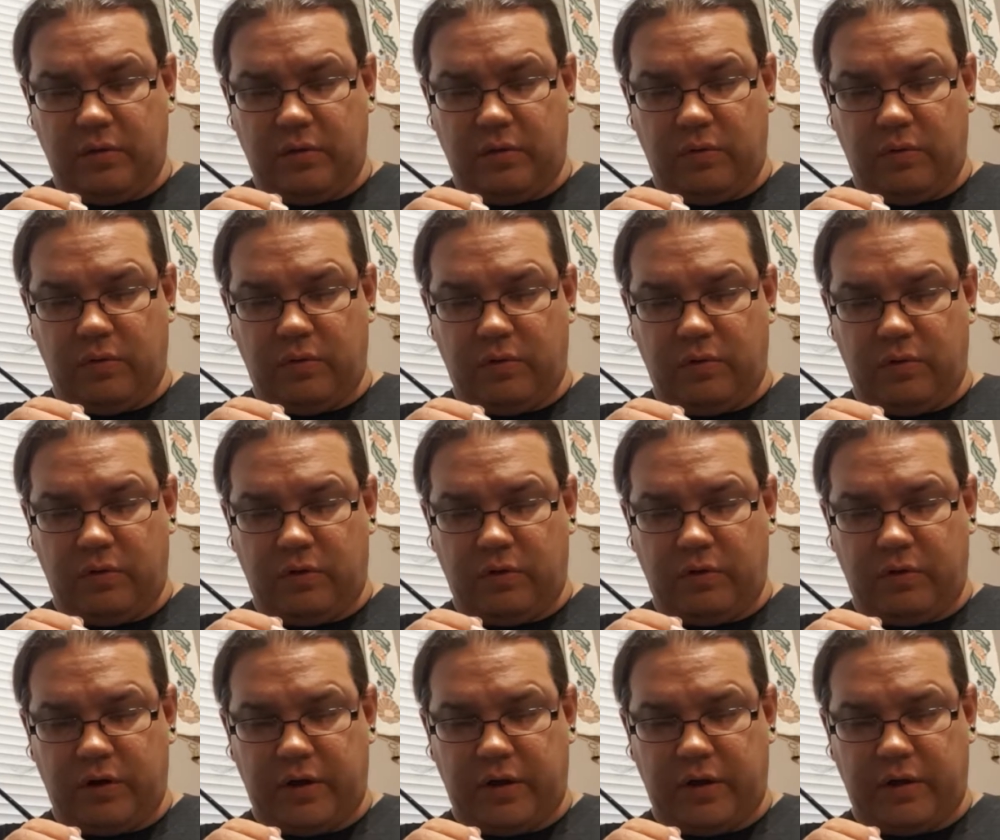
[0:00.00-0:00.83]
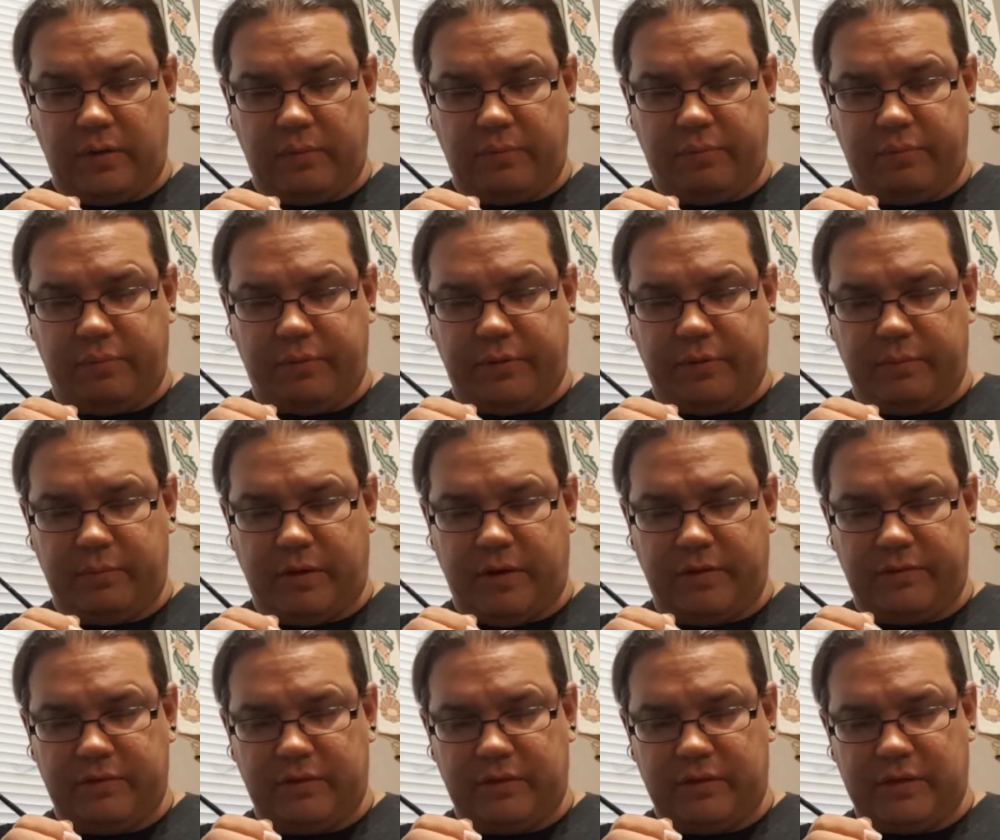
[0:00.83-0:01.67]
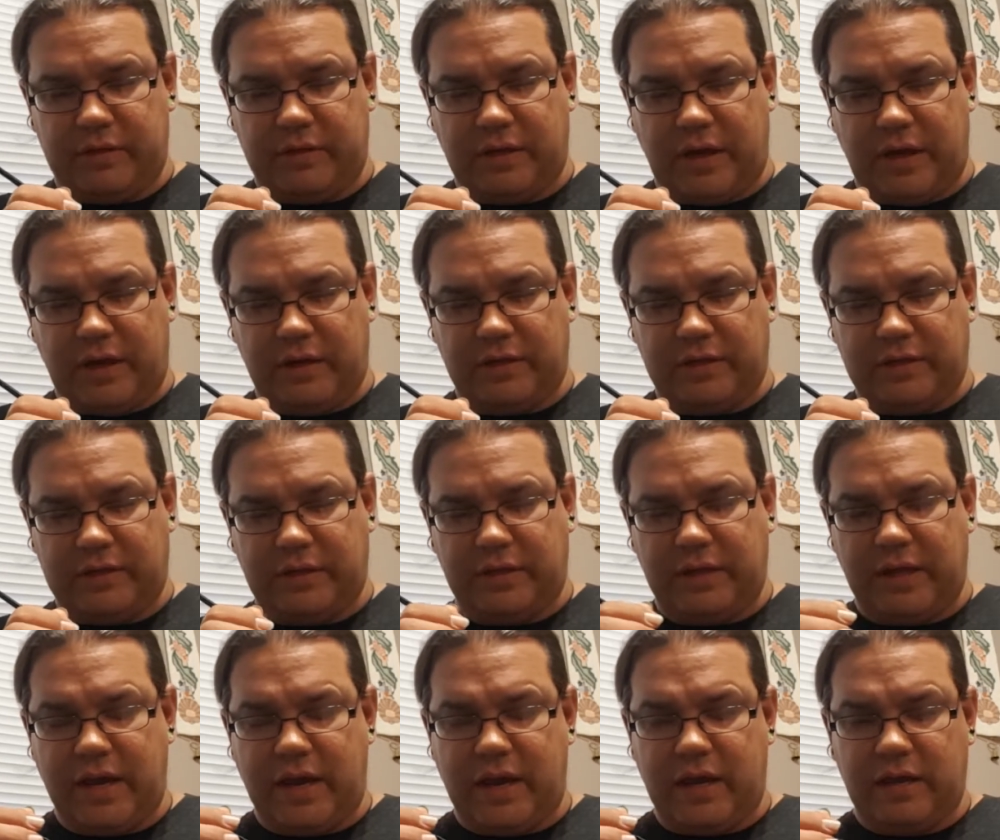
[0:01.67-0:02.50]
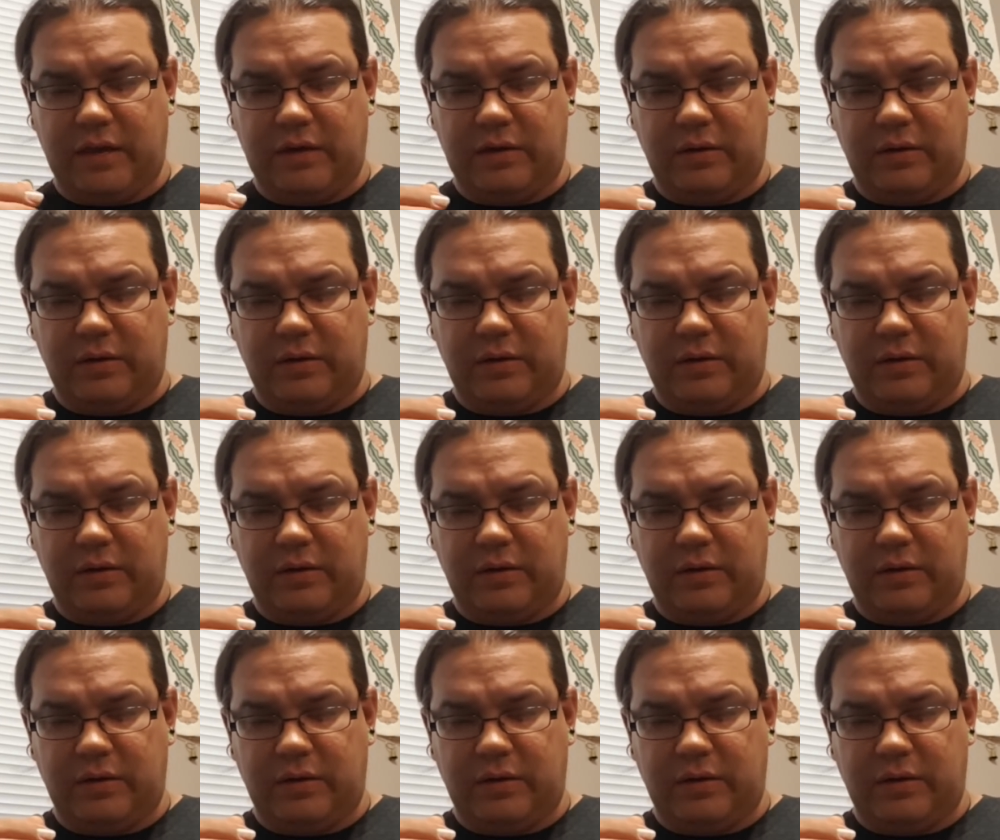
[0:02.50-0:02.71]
or put them off to the side and just say, yeah,